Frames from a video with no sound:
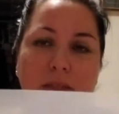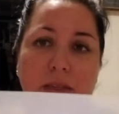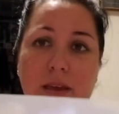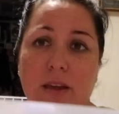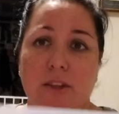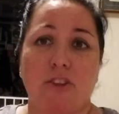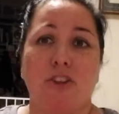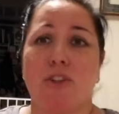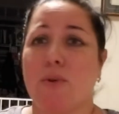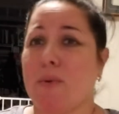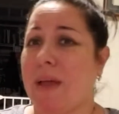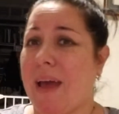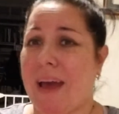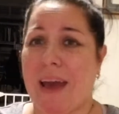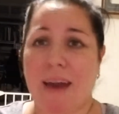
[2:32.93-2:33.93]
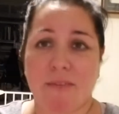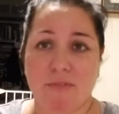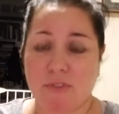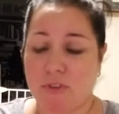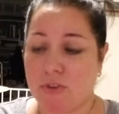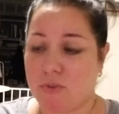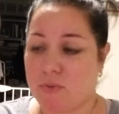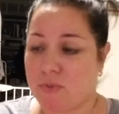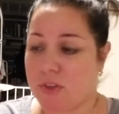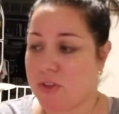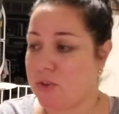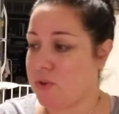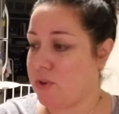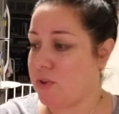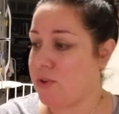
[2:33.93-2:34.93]
thin. You don't have to use it. You
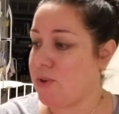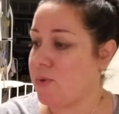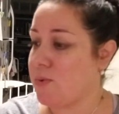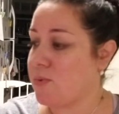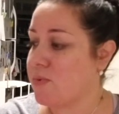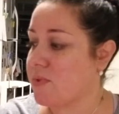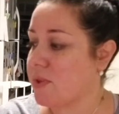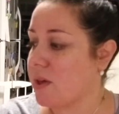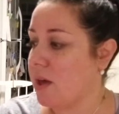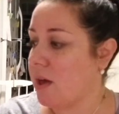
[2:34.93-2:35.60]
can use